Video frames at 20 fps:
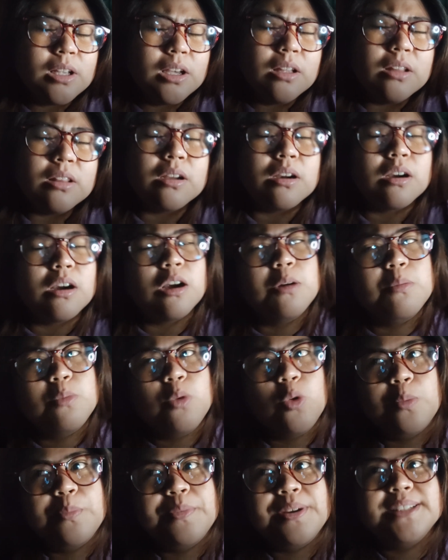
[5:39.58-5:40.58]
there are
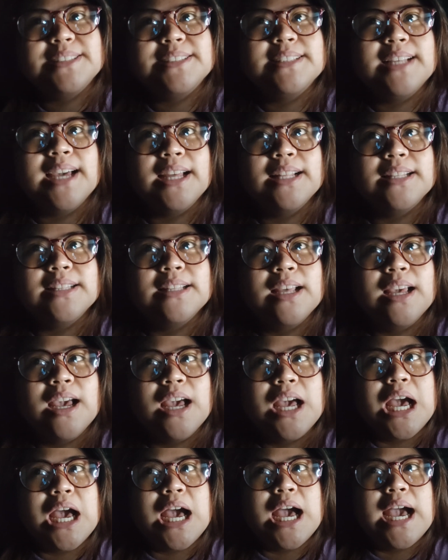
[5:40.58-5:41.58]
moments that
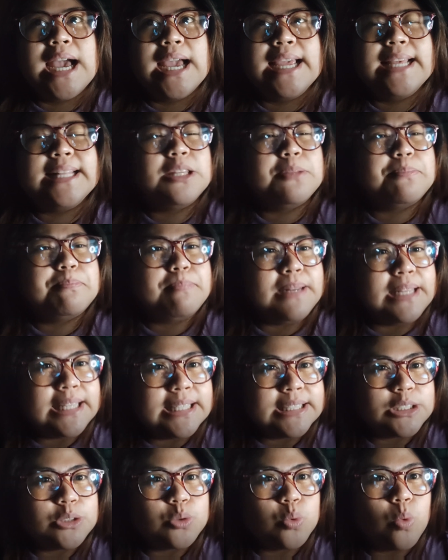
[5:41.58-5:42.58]
it
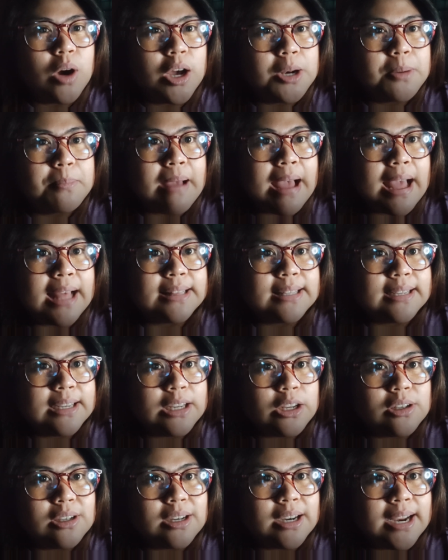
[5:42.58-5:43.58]
depletes one
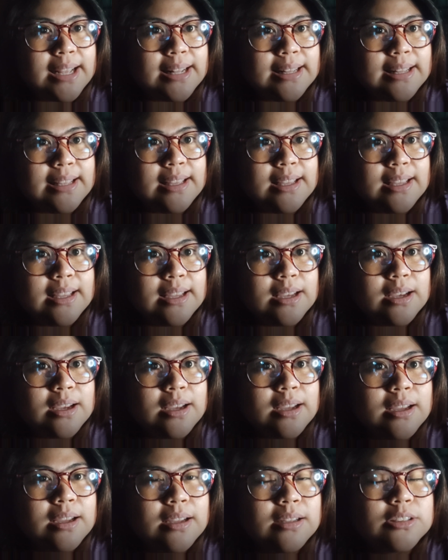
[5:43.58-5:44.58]
battery already.
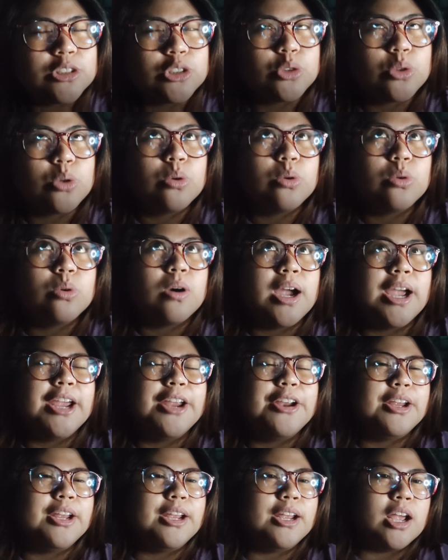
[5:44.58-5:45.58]
So
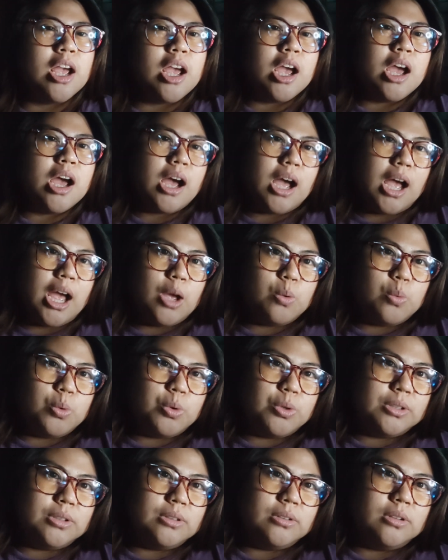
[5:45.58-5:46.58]
I
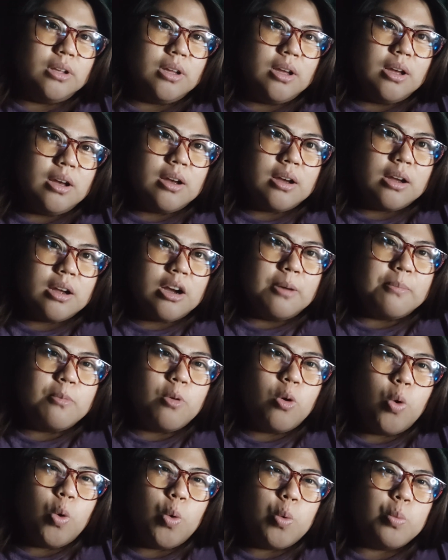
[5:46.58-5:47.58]
would come
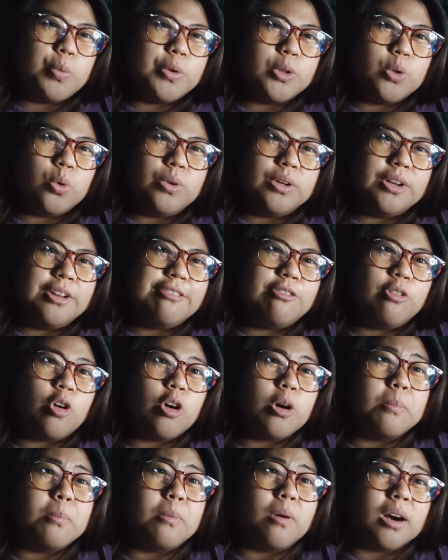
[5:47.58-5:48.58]
home with only
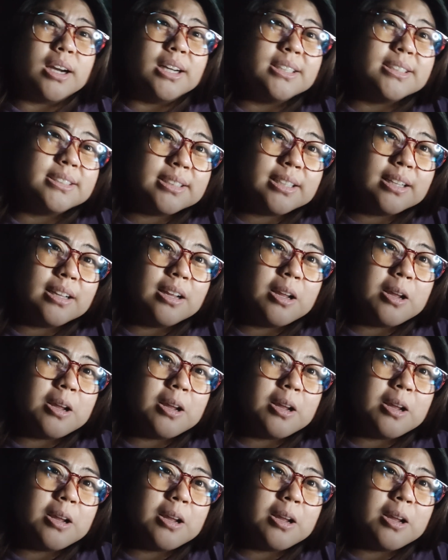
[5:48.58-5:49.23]
4 bars.